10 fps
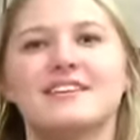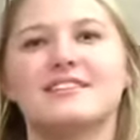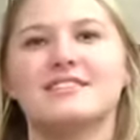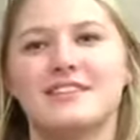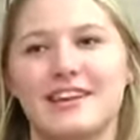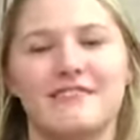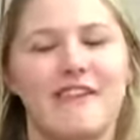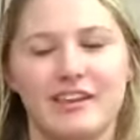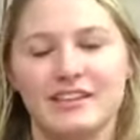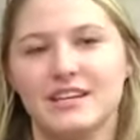So then I
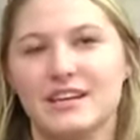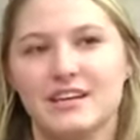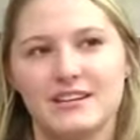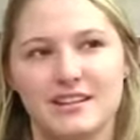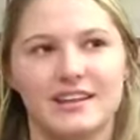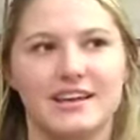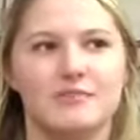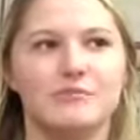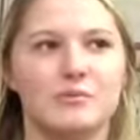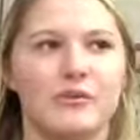finally did it, and then
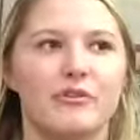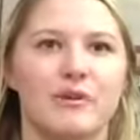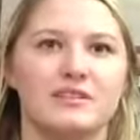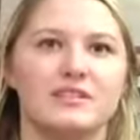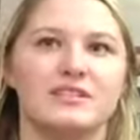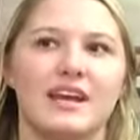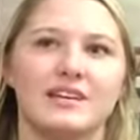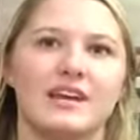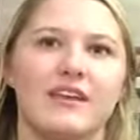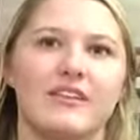we both went to state
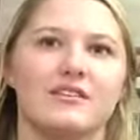together.